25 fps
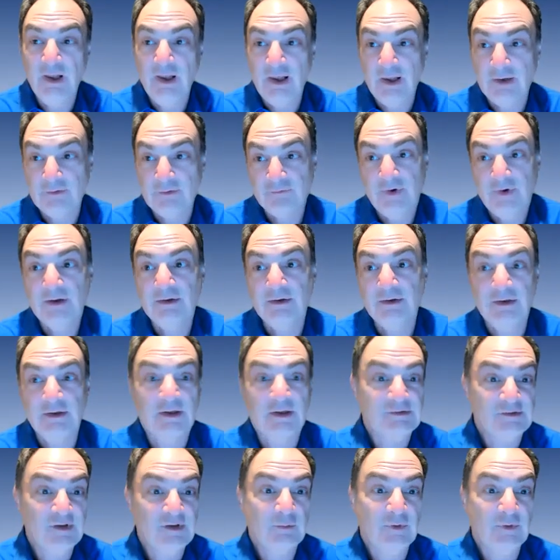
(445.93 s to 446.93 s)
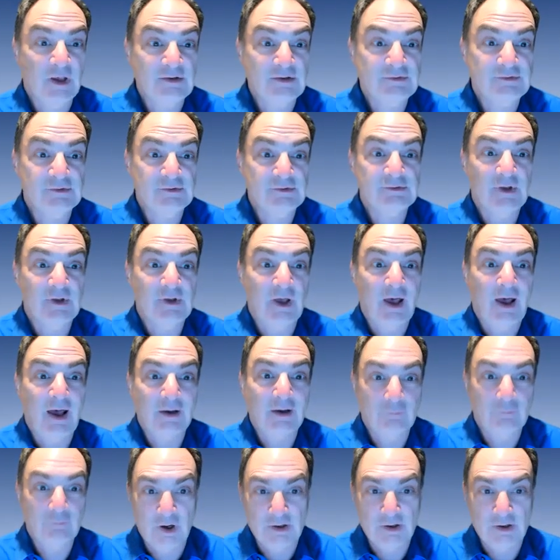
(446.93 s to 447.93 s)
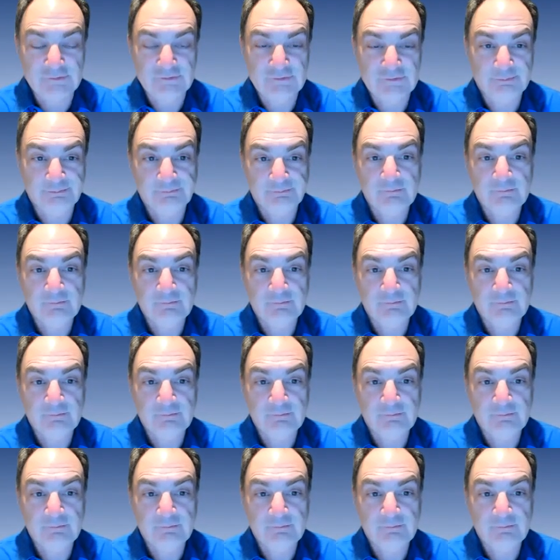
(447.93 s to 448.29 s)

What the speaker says: and frankly, in some cases, I was.